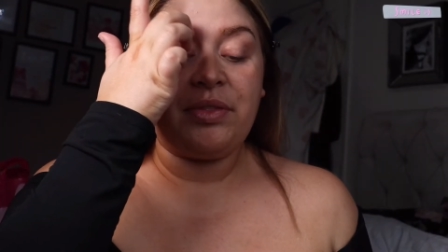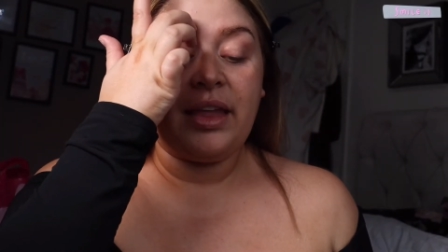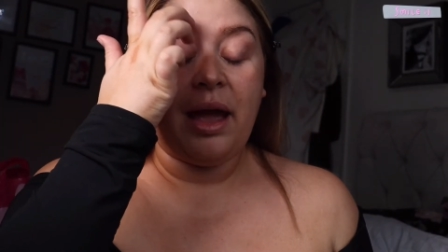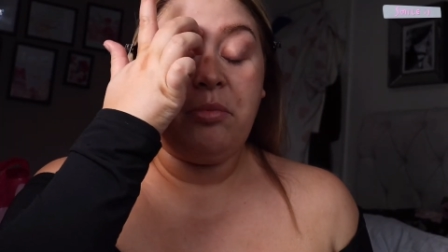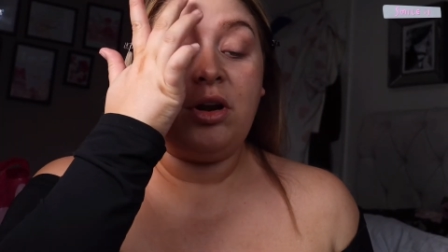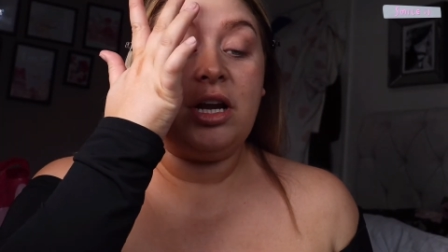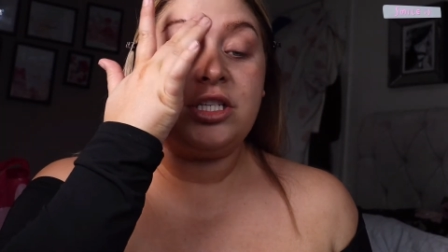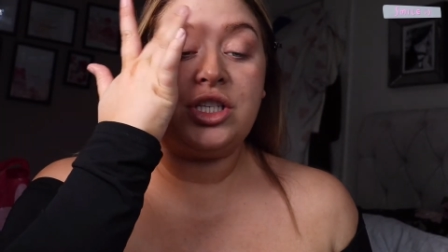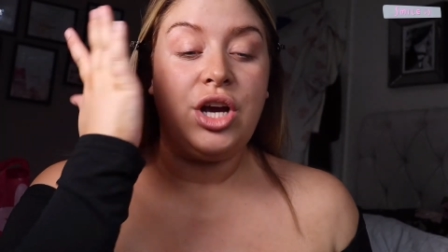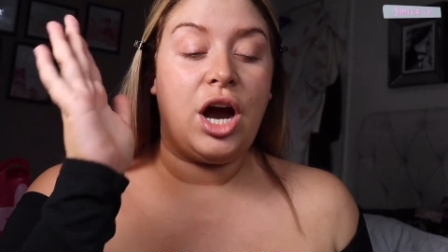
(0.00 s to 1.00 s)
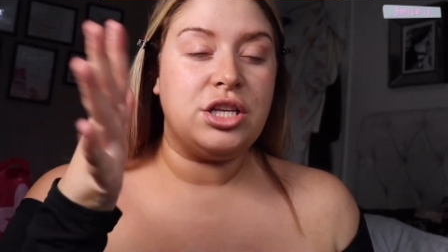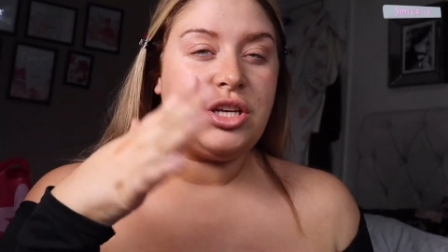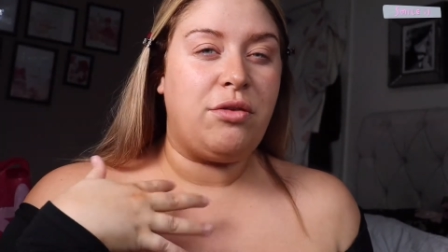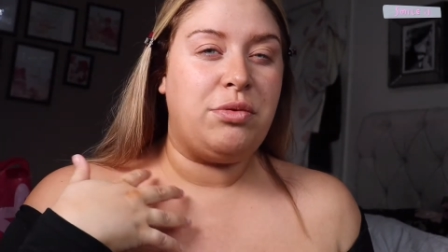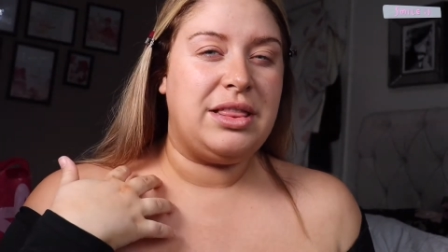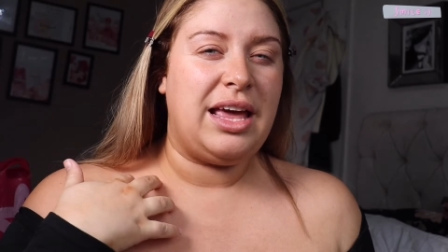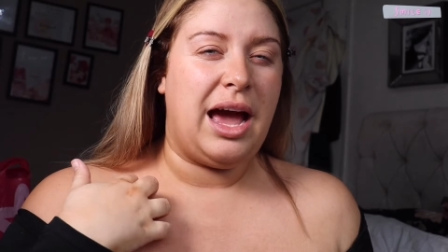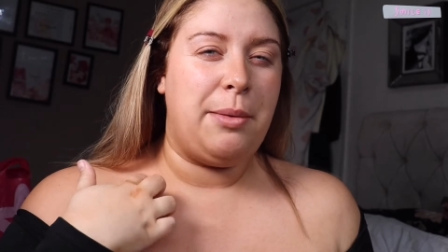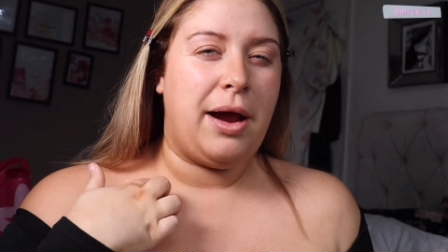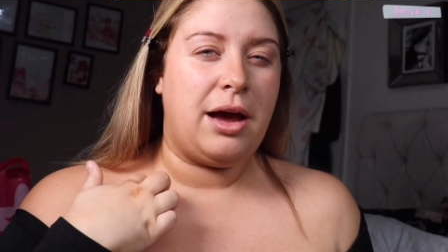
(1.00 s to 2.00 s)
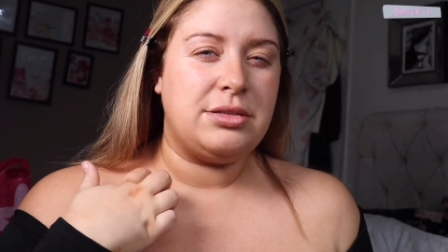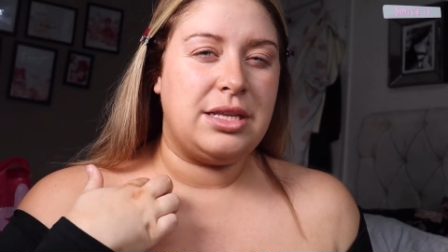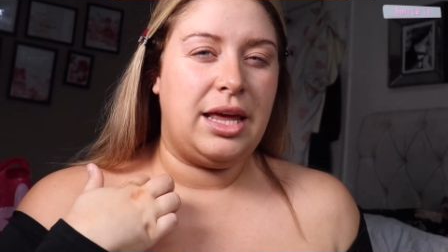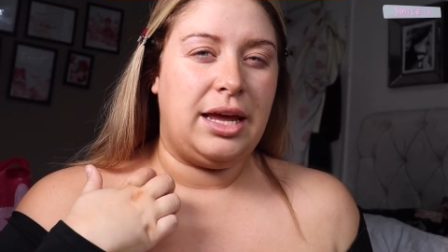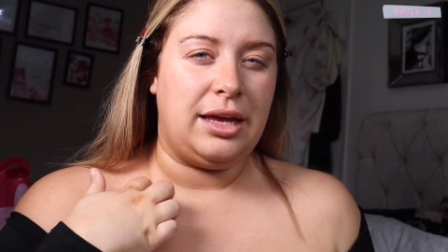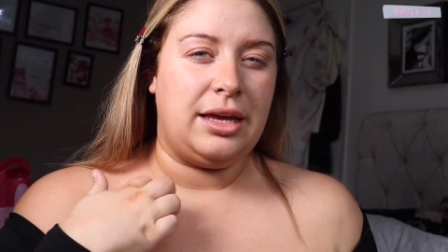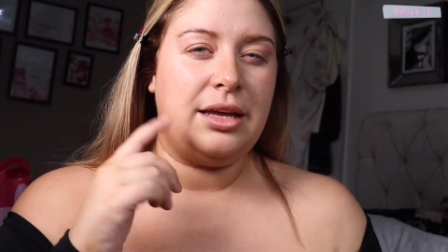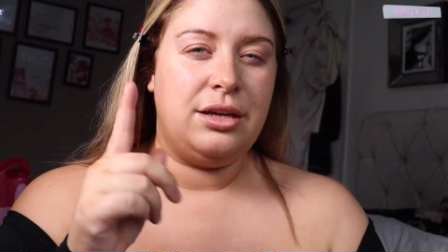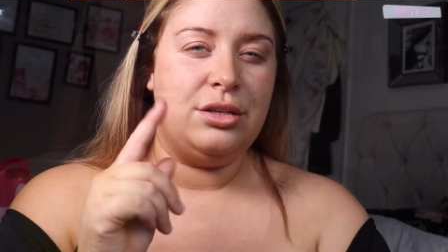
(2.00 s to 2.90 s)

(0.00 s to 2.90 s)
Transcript: I'm gonna start off with the eyebrows, I think.